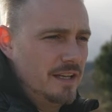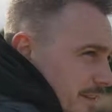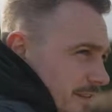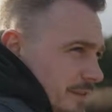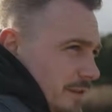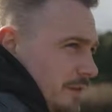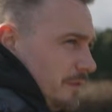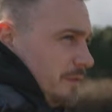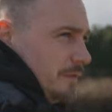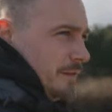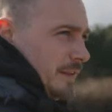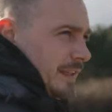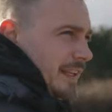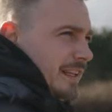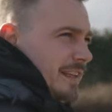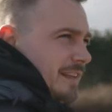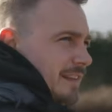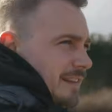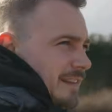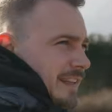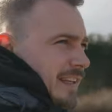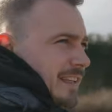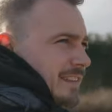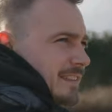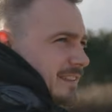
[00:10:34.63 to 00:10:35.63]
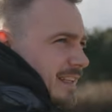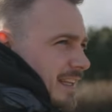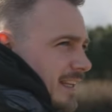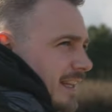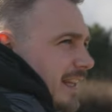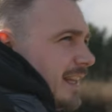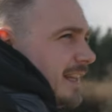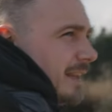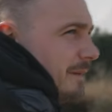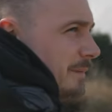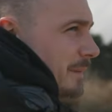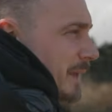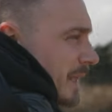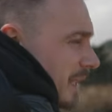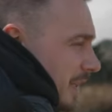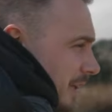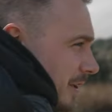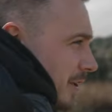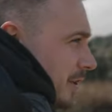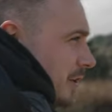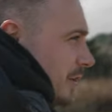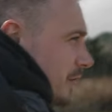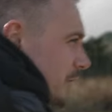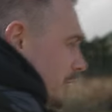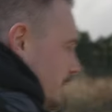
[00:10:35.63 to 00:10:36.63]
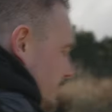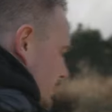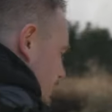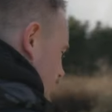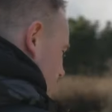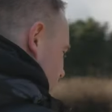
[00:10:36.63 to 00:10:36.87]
Stuff, little things like that make a huge